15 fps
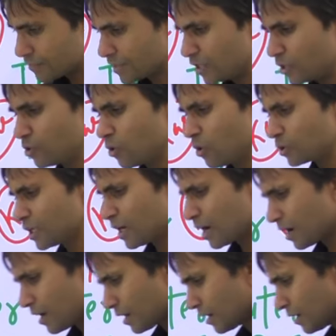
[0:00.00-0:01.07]

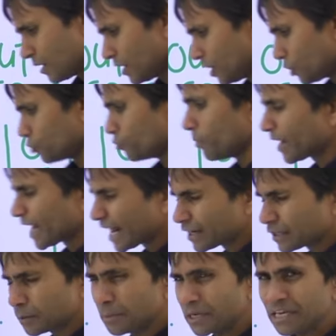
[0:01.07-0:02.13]
The human
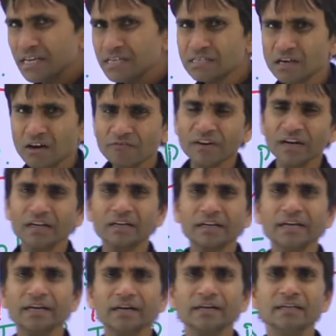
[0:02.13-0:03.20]
activities
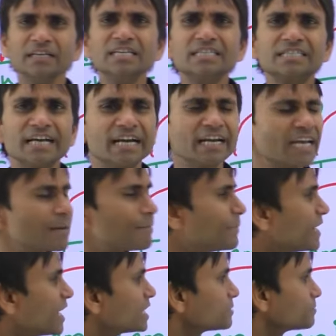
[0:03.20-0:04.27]
affected each and
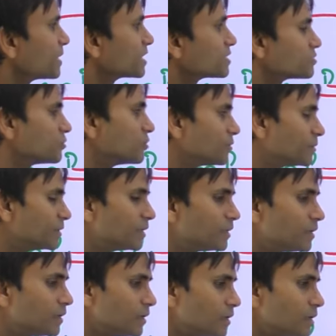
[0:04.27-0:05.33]
every aspects of
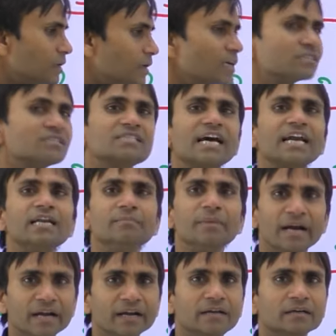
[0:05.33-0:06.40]
Earth's
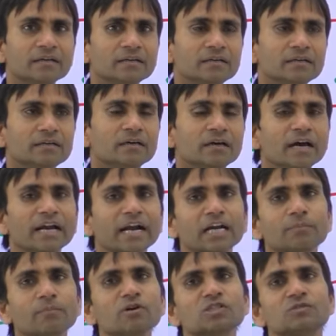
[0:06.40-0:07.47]
element, and
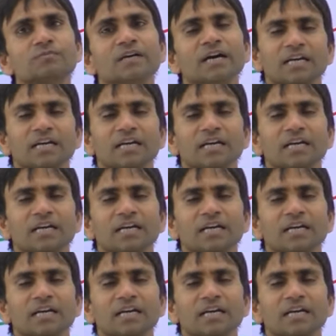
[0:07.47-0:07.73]
atmosphere